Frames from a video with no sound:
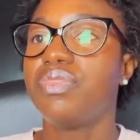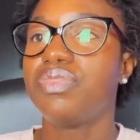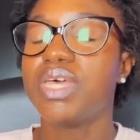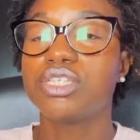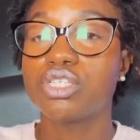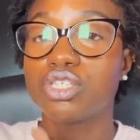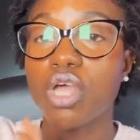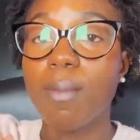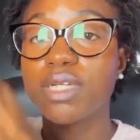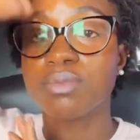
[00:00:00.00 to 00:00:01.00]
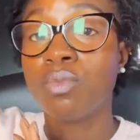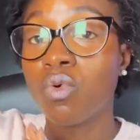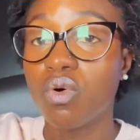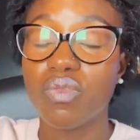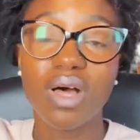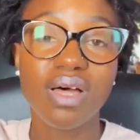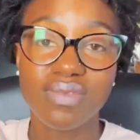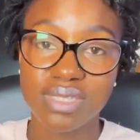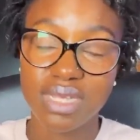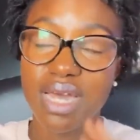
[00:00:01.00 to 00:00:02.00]
there's just so much more on the other
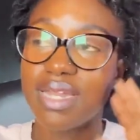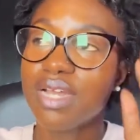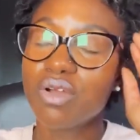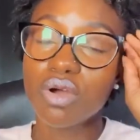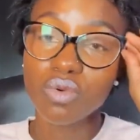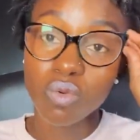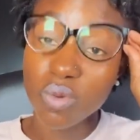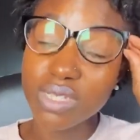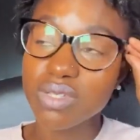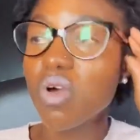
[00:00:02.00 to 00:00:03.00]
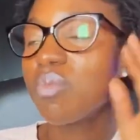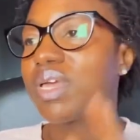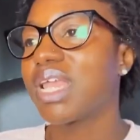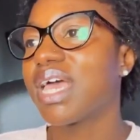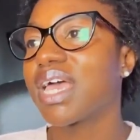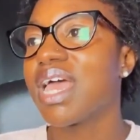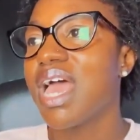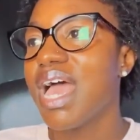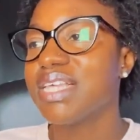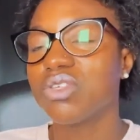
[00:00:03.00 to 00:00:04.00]
side. And God always told me, like,
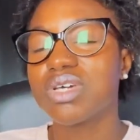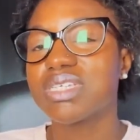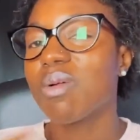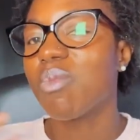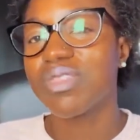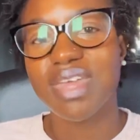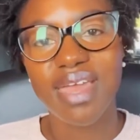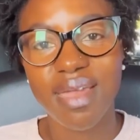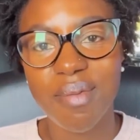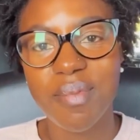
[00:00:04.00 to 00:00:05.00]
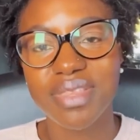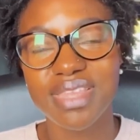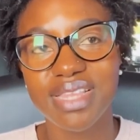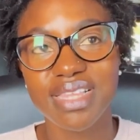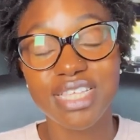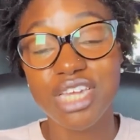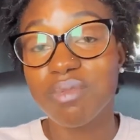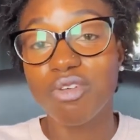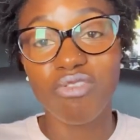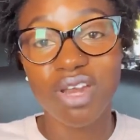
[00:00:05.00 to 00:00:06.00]
as long as I'm with him, it's going to
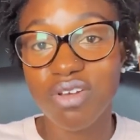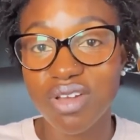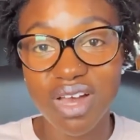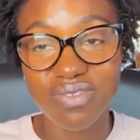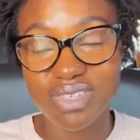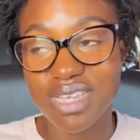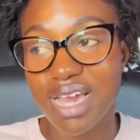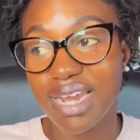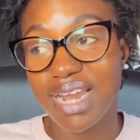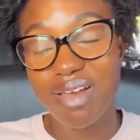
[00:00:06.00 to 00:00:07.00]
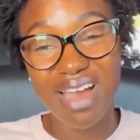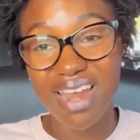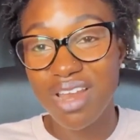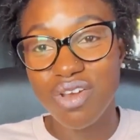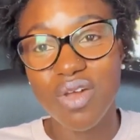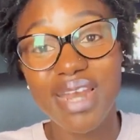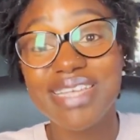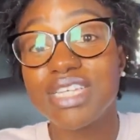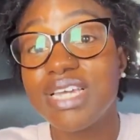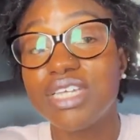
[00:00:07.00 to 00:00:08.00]
be green on the other side. And I know, and
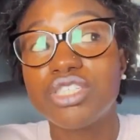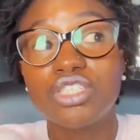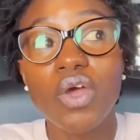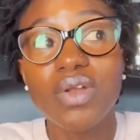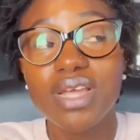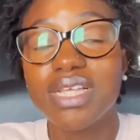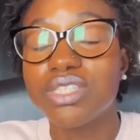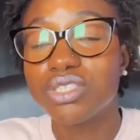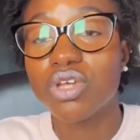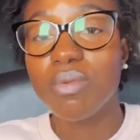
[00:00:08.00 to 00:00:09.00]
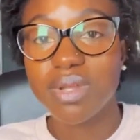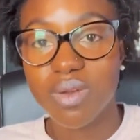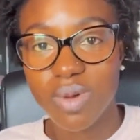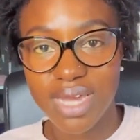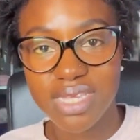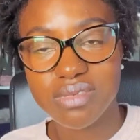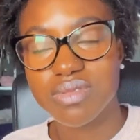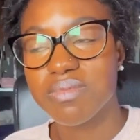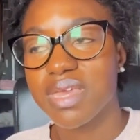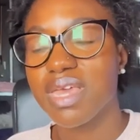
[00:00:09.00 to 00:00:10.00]
he's shown it in so many ways
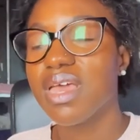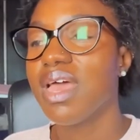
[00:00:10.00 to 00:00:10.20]
with me.